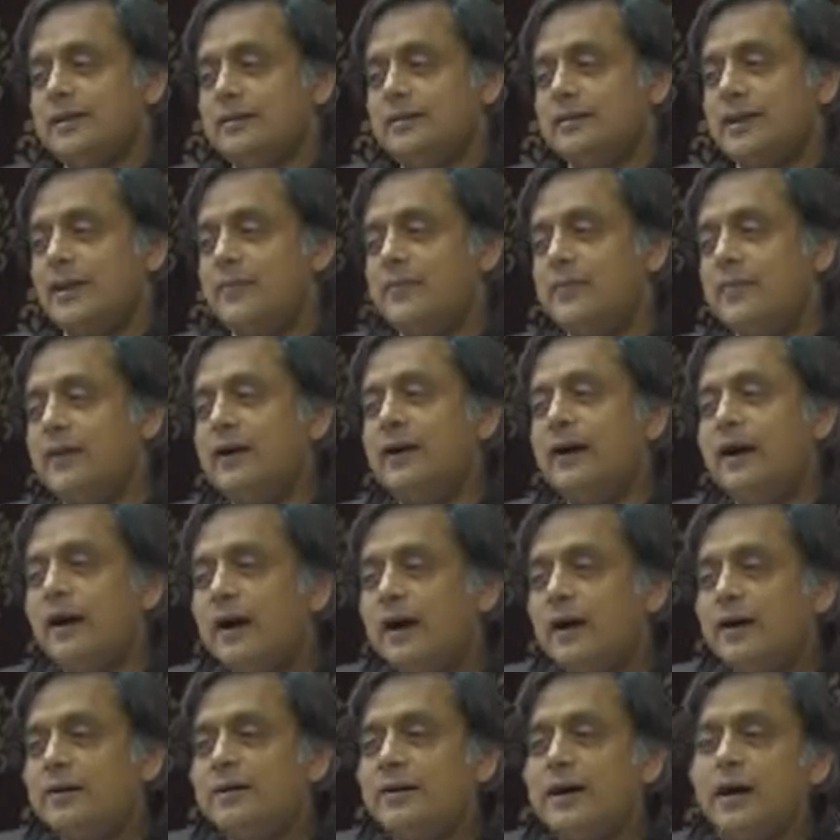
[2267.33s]
than they
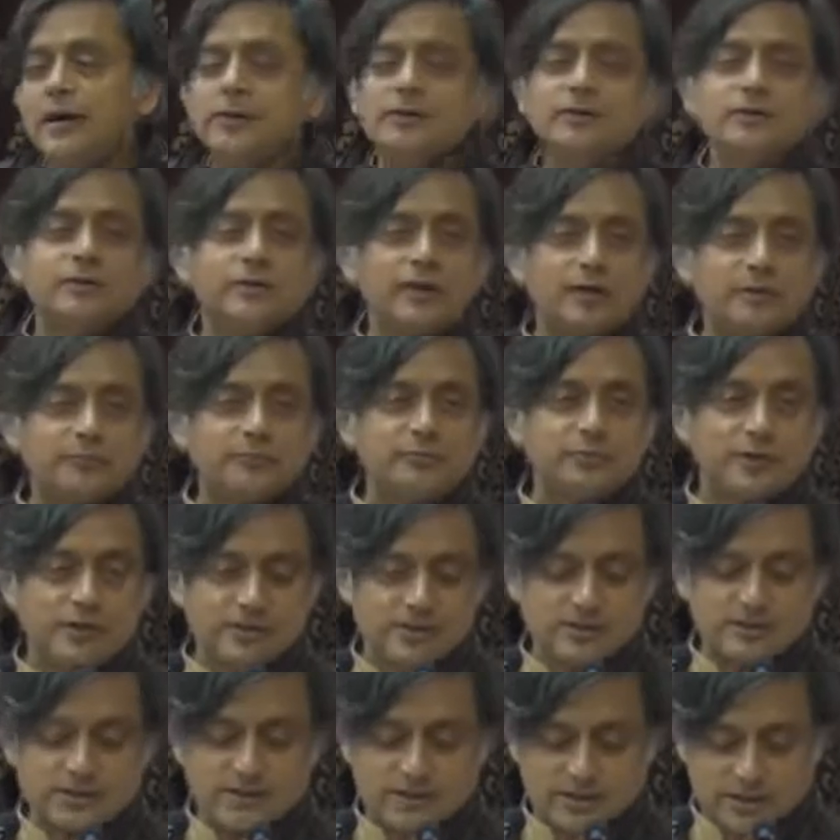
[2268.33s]
are under our
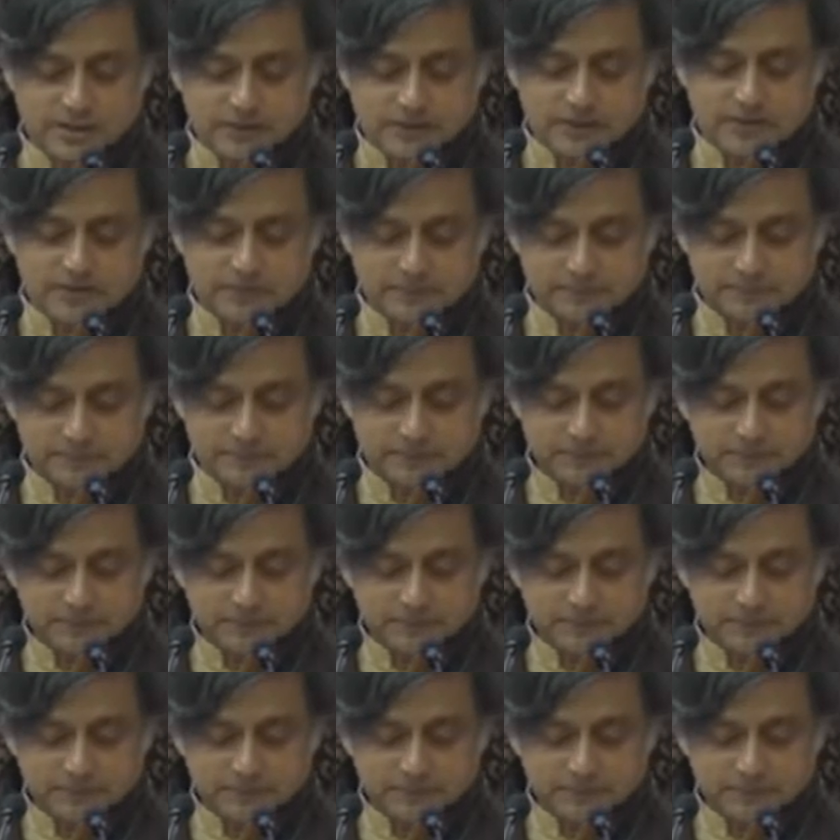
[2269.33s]
present system.